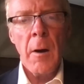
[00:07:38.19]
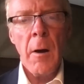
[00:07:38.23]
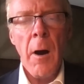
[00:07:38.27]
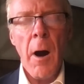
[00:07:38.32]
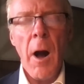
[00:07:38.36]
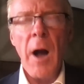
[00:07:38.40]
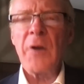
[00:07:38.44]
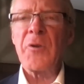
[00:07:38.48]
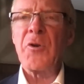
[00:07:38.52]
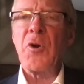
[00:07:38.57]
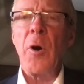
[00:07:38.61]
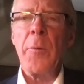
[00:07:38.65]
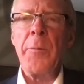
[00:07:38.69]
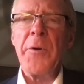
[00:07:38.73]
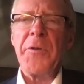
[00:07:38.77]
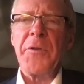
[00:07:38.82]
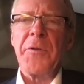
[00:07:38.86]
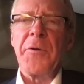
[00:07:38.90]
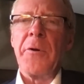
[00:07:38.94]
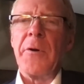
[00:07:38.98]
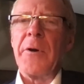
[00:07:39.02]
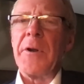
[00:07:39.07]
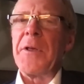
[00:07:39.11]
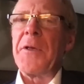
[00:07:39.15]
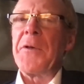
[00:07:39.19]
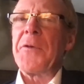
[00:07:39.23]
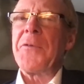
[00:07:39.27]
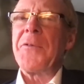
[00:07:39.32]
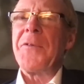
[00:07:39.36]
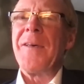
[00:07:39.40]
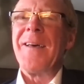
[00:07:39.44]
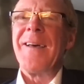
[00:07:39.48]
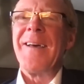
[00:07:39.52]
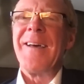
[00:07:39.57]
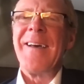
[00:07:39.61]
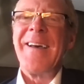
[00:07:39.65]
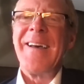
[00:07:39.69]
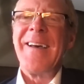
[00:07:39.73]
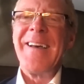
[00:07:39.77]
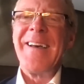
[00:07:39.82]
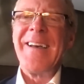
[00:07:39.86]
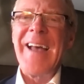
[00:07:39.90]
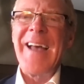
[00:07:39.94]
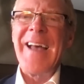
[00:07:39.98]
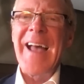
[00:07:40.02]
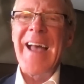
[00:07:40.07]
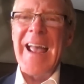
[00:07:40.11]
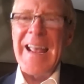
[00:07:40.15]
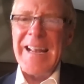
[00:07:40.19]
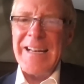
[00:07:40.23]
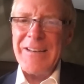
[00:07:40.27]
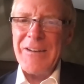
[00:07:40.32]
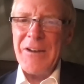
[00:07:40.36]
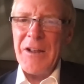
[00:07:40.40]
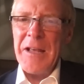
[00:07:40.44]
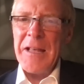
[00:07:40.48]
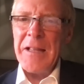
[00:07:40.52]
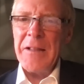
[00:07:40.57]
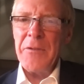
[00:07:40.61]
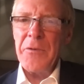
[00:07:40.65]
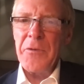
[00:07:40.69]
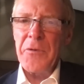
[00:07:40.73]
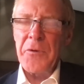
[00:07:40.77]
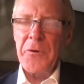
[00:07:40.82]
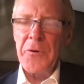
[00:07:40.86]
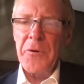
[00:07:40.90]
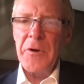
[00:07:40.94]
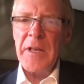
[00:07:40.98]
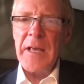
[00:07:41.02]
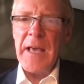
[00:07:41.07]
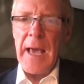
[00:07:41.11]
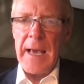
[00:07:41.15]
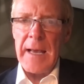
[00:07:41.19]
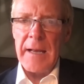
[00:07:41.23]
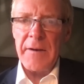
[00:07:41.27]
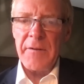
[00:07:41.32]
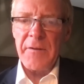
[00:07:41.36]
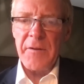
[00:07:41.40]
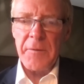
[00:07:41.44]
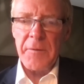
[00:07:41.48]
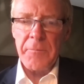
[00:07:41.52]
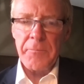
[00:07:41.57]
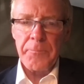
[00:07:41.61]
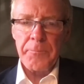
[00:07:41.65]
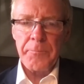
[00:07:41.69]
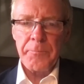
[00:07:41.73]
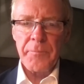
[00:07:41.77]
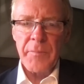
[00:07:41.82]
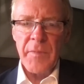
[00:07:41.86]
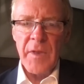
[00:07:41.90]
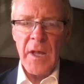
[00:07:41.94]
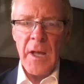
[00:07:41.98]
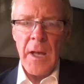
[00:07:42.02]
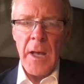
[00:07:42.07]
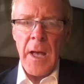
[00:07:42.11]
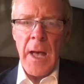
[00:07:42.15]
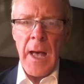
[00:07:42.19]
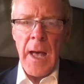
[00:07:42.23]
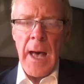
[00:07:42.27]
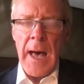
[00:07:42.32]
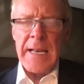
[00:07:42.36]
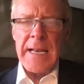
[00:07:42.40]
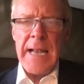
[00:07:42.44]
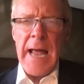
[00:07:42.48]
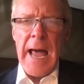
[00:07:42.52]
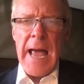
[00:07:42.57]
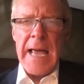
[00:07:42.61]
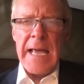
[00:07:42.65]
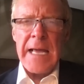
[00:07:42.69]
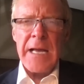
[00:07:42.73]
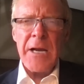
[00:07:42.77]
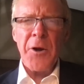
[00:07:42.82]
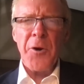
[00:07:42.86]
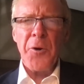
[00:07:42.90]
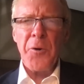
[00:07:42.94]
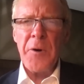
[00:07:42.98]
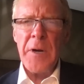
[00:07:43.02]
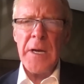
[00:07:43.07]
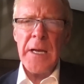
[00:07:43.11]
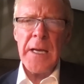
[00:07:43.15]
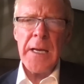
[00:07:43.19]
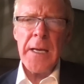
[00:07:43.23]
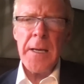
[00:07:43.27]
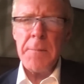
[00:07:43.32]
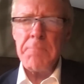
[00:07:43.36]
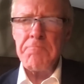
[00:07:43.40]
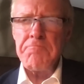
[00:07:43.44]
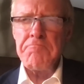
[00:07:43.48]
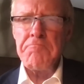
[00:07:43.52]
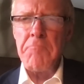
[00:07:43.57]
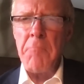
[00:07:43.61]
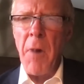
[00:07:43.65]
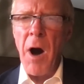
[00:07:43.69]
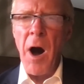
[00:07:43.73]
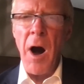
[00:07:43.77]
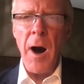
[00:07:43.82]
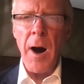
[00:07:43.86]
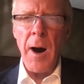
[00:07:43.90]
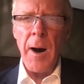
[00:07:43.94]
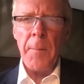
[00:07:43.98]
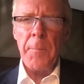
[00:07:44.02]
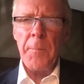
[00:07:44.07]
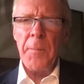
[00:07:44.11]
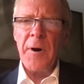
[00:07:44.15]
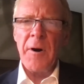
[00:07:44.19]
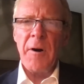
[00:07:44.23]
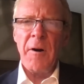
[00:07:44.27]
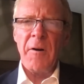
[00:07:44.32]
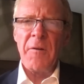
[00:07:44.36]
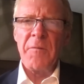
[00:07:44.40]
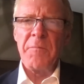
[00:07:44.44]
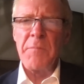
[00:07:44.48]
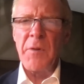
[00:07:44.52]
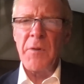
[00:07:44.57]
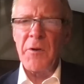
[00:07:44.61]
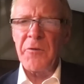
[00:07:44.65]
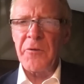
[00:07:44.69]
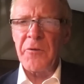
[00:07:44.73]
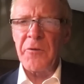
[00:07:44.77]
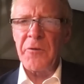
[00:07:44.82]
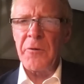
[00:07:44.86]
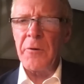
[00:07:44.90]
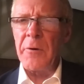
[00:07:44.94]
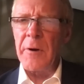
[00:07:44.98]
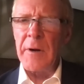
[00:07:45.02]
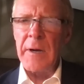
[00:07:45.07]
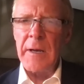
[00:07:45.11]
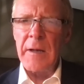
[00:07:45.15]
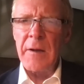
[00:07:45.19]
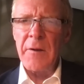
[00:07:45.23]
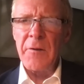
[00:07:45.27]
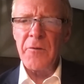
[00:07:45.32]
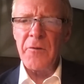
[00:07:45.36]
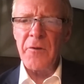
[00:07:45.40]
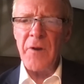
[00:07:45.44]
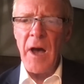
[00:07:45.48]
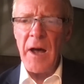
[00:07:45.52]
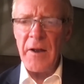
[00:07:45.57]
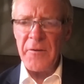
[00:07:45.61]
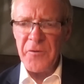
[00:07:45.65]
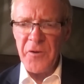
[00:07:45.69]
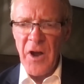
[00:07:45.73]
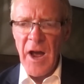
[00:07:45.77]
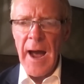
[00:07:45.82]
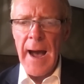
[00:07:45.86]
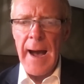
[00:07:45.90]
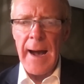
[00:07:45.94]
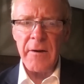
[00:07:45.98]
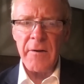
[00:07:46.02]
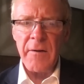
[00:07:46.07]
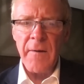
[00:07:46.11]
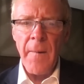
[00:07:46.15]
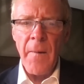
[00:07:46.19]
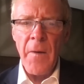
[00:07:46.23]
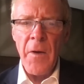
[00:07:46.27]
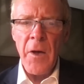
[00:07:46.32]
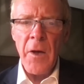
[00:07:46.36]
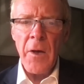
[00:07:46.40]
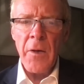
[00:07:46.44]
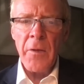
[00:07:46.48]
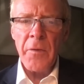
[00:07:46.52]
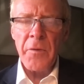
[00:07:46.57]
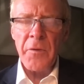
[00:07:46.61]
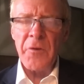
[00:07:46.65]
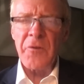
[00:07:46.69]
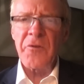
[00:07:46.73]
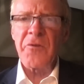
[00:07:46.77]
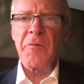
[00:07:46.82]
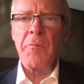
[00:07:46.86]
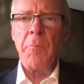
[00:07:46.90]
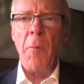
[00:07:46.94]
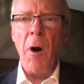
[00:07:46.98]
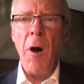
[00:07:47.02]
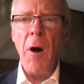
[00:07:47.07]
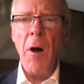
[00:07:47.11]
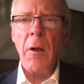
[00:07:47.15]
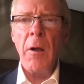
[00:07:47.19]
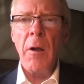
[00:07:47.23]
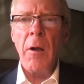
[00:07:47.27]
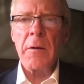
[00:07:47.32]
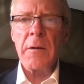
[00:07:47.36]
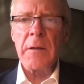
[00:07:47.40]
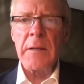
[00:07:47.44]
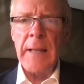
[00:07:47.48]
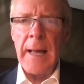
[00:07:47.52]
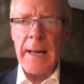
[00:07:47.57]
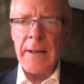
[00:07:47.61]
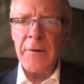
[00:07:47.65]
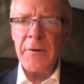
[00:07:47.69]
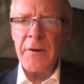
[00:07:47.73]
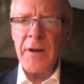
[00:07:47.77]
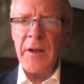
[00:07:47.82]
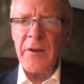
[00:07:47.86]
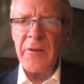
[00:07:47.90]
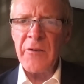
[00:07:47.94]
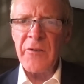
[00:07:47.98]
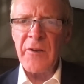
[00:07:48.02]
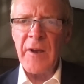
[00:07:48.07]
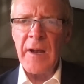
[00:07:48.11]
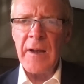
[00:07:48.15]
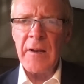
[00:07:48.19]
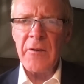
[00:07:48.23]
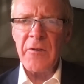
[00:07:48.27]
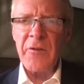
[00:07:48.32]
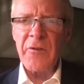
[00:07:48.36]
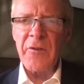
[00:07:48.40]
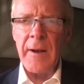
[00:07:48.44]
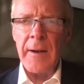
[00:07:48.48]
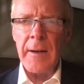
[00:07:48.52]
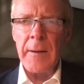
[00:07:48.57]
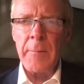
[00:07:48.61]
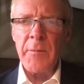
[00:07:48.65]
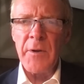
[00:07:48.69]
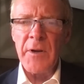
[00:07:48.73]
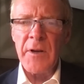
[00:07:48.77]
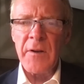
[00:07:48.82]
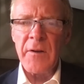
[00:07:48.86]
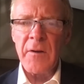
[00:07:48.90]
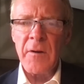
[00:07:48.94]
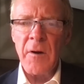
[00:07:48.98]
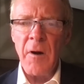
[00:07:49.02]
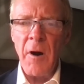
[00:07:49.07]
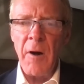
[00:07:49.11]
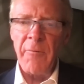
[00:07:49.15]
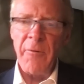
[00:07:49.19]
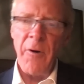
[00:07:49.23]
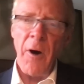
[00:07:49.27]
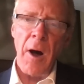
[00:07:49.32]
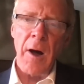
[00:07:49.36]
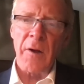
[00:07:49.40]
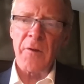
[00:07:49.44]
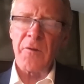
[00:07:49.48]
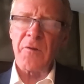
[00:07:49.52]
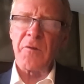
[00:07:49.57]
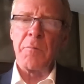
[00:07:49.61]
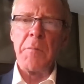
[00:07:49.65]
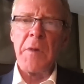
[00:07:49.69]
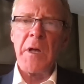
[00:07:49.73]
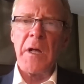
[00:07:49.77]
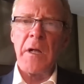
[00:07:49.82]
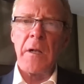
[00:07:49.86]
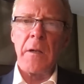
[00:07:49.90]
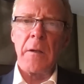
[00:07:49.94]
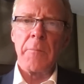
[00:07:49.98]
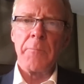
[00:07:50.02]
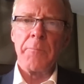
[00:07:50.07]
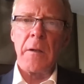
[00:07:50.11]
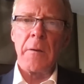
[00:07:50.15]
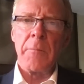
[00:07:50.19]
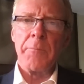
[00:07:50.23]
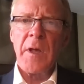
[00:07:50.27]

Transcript: October 30th, 1838, an angry mob of Missourians attacked the small Latter day Saint settlement of Haun's Mill.